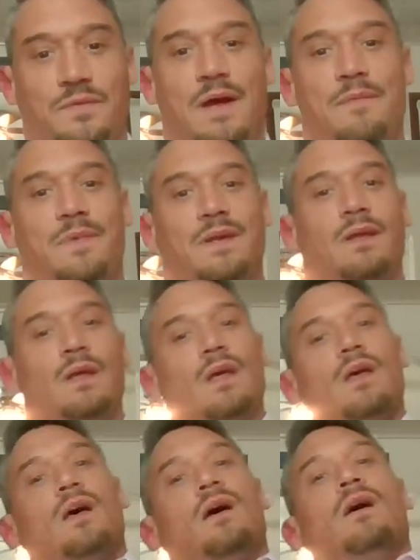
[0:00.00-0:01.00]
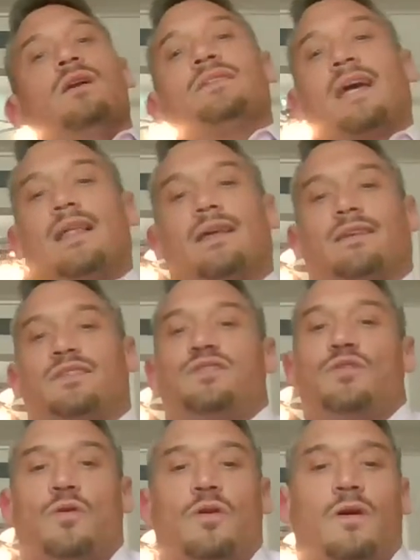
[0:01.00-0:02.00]
where I've been telling a
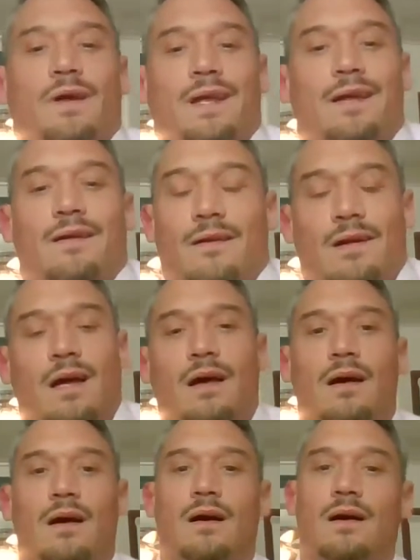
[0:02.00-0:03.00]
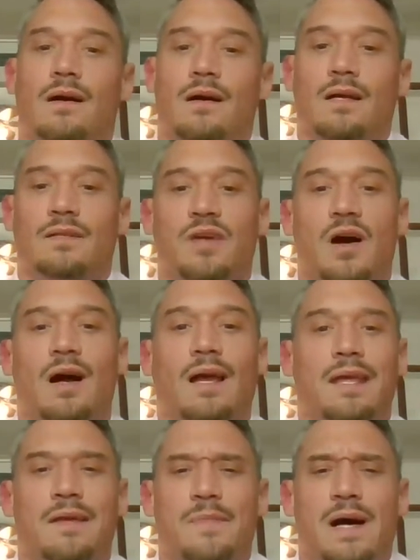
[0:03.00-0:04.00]
story or
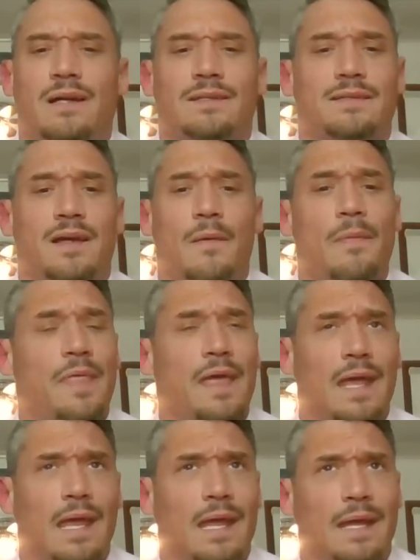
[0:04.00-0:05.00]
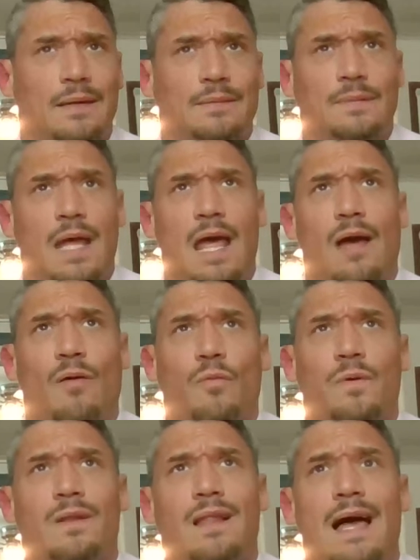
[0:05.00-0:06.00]
talking about something, and I'll
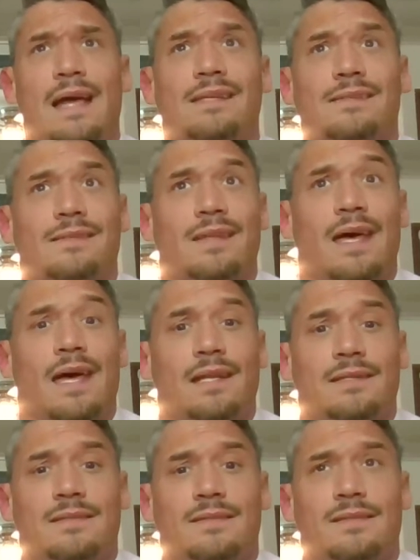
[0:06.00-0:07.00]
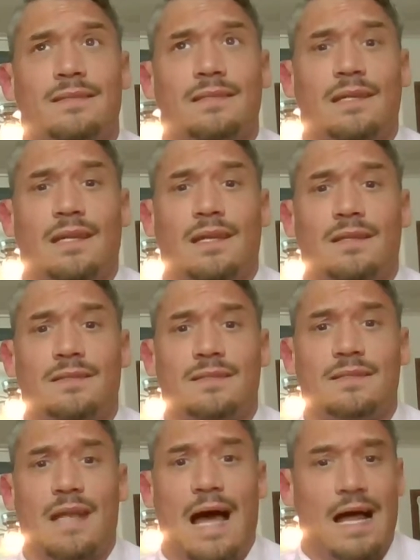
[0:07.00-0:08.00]
realize that it's
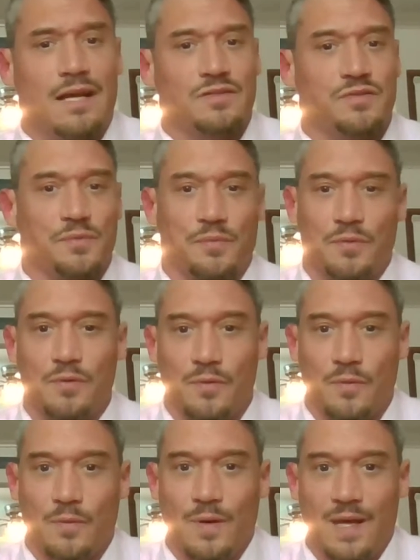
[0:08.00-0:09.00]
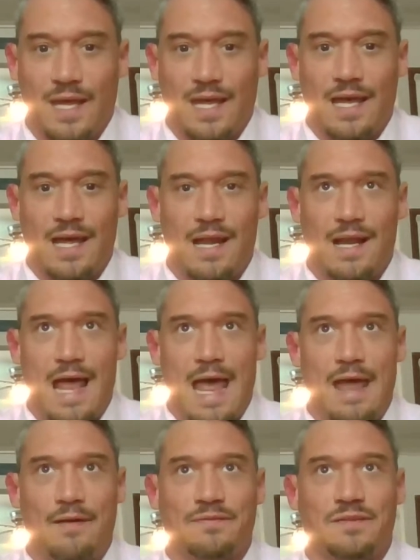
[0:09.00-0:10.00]
not true, and I
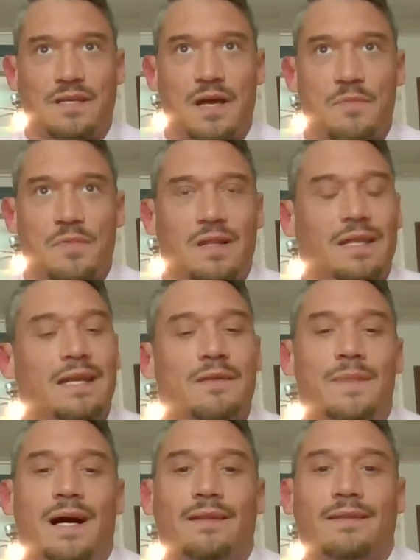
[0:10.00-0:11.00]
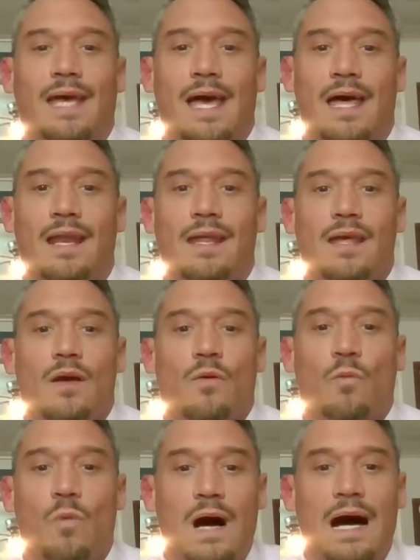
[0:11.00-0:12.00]
have to come clean about that
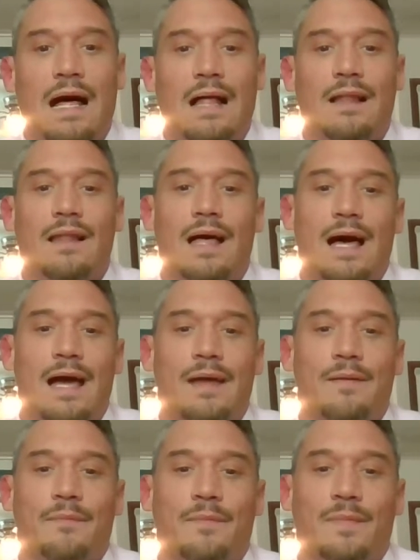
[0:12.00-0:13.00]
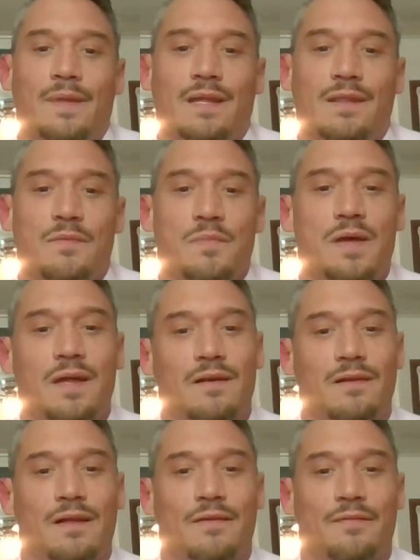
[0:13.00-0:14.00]
while I'm in the
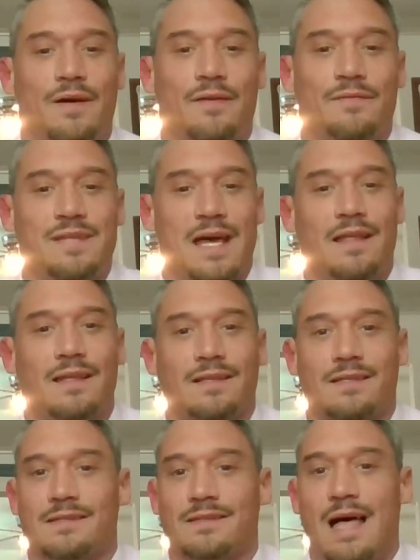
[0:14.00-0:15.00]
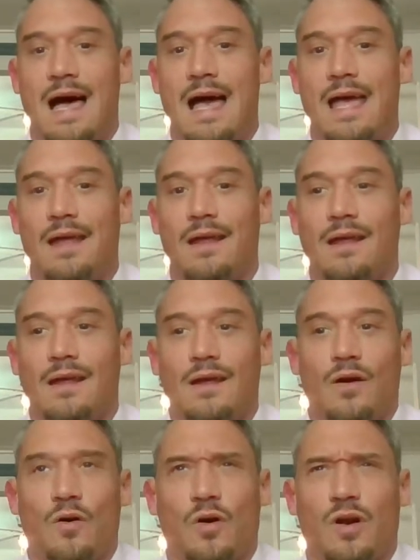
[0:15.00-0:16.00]
middle of telling this lie,
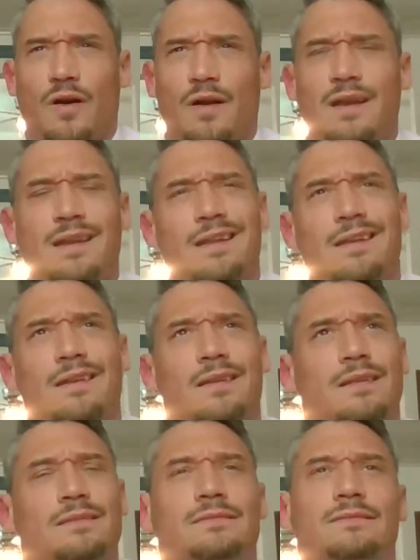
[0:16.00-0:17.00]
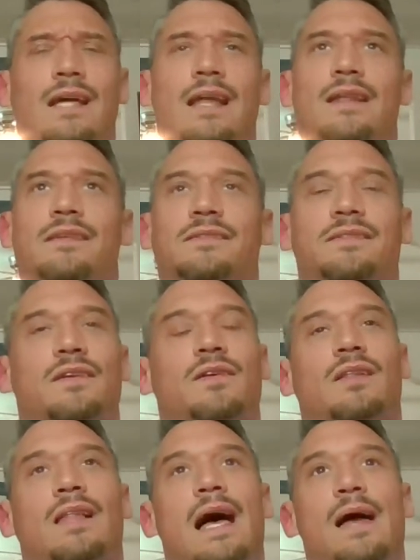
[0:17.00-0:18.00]
or not necessarily
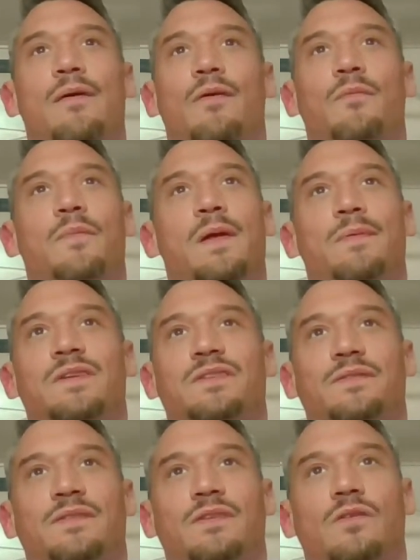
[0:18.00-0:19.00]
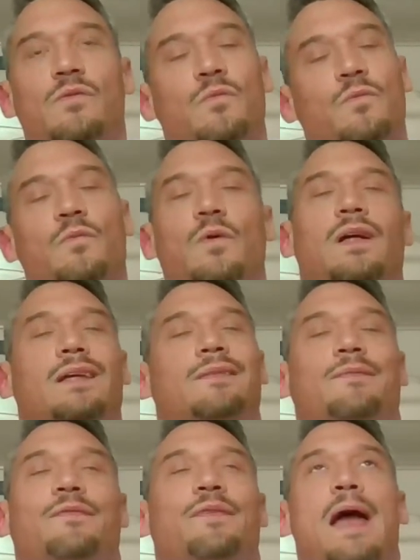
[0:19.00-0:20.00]
a lie, or maybe just, well,
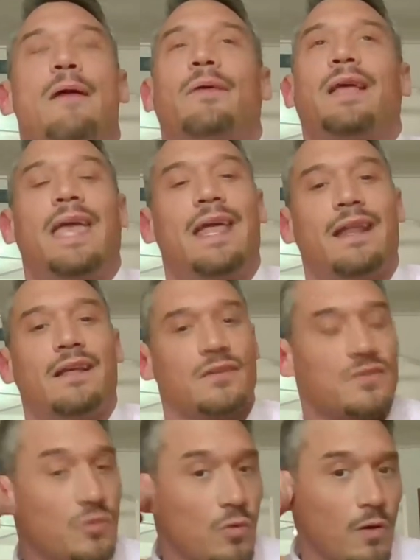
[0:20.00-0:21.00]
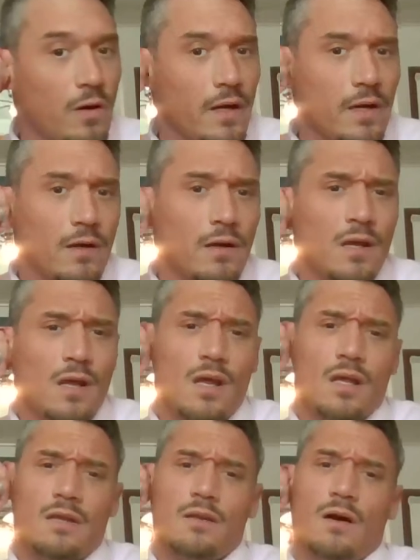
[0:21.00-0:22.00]
fabricating a story, or
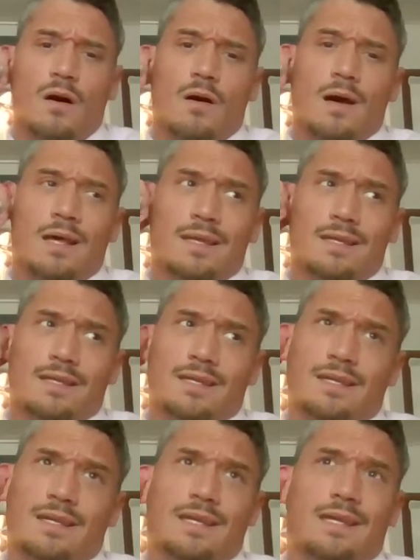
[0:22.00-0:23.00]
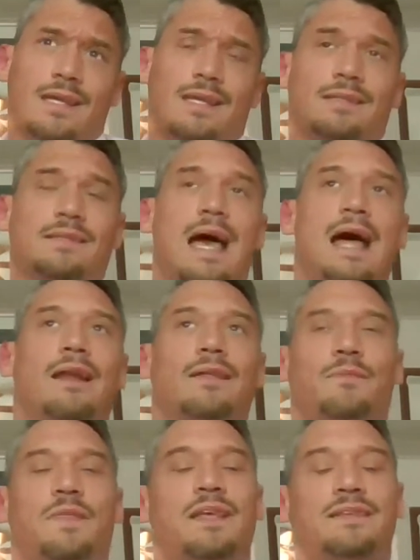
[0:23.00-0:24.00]
it's
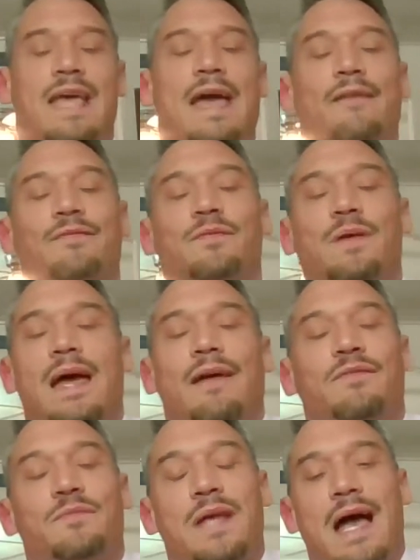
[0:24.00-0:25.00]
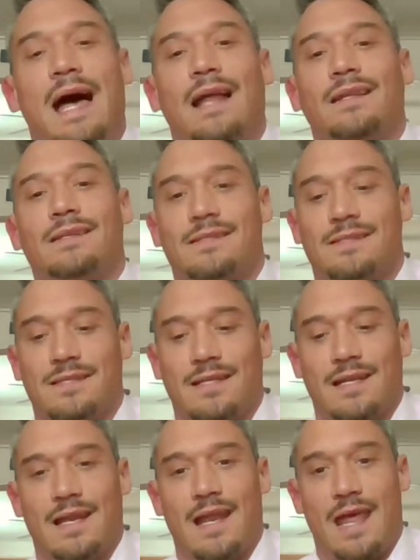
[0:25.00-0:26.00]
gotta things have to I have to be honest
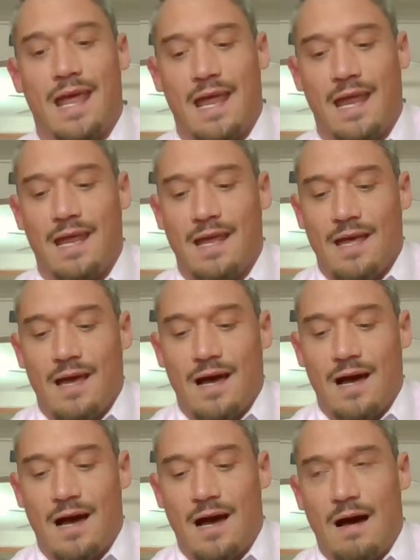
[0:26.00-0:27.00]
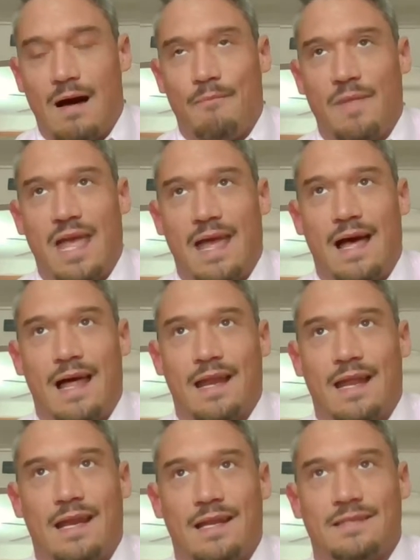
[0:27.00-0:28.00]
today. And
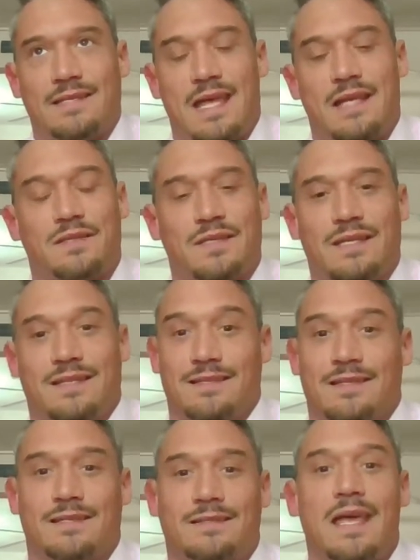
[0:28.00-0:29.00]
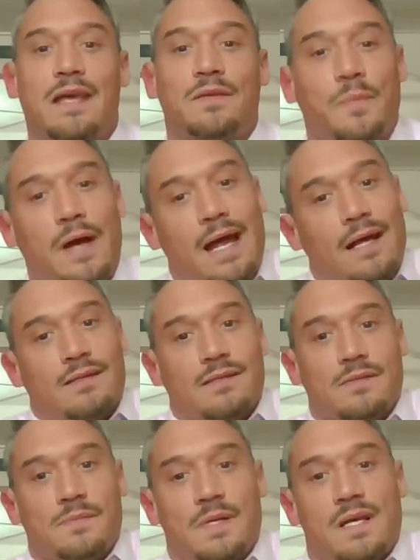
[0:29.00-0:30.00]
it takes
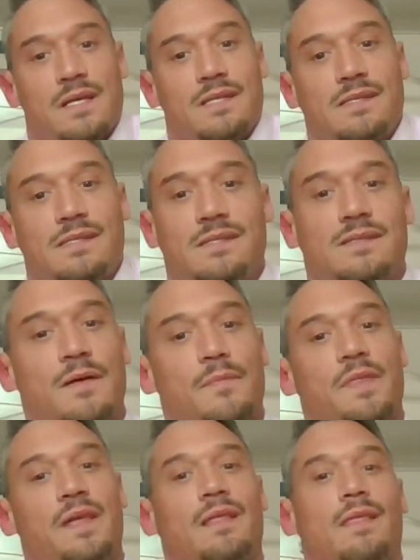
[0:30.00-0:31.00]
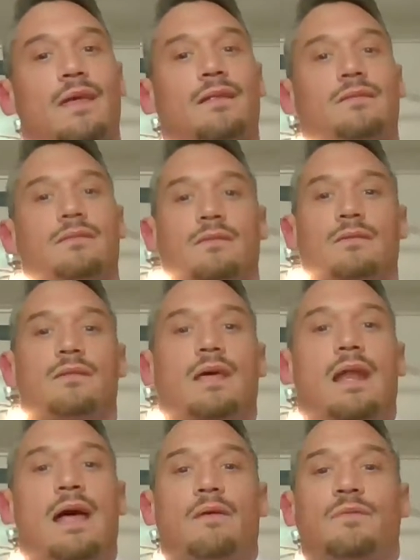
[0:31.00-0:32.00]
practice, because it's something
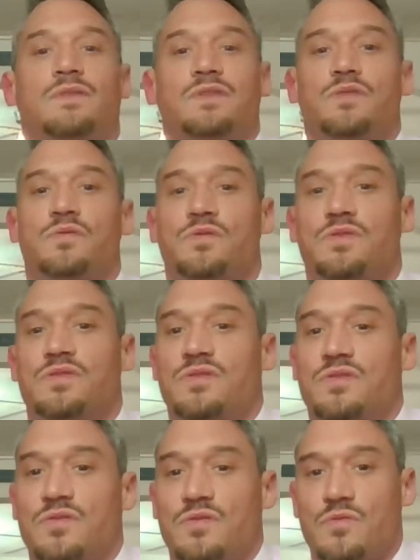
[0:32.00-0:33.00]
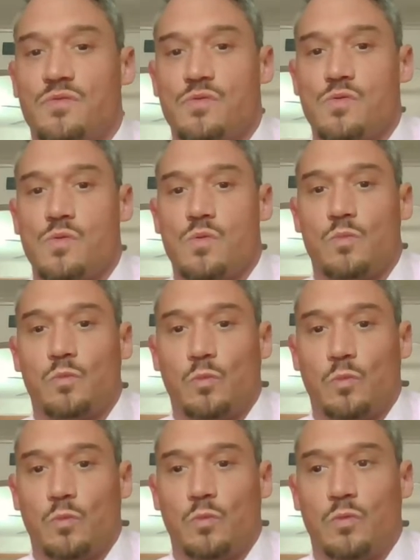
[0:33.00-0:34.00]
that I was used to
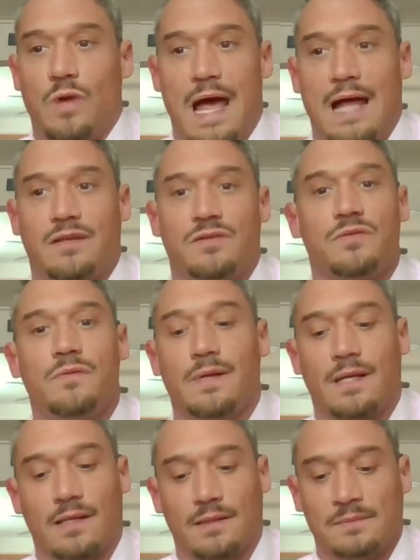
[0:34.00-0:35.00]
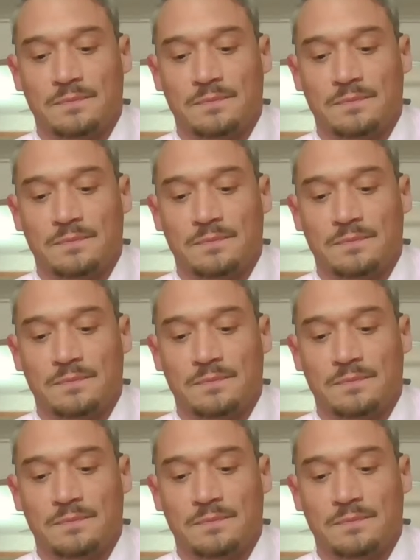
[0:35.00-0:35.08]
not doing.